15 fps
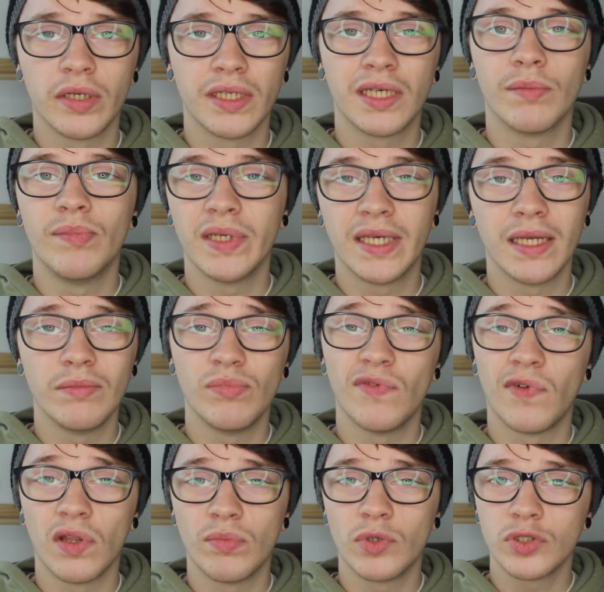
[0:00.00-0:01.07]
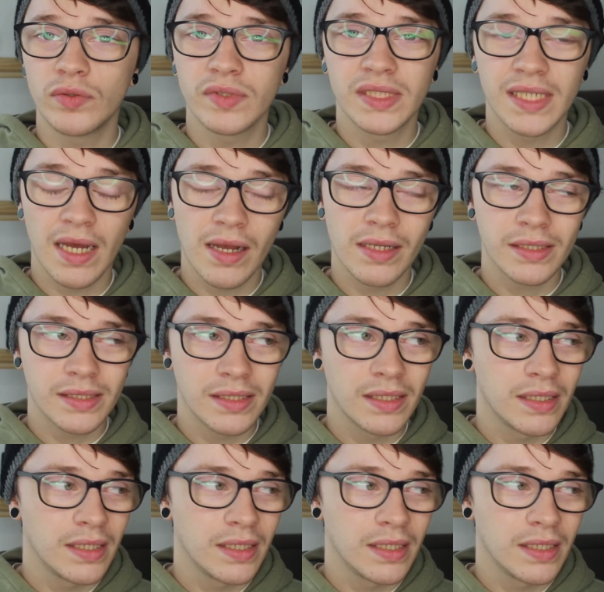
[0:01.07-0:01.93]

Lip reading: You can begin before the module starts.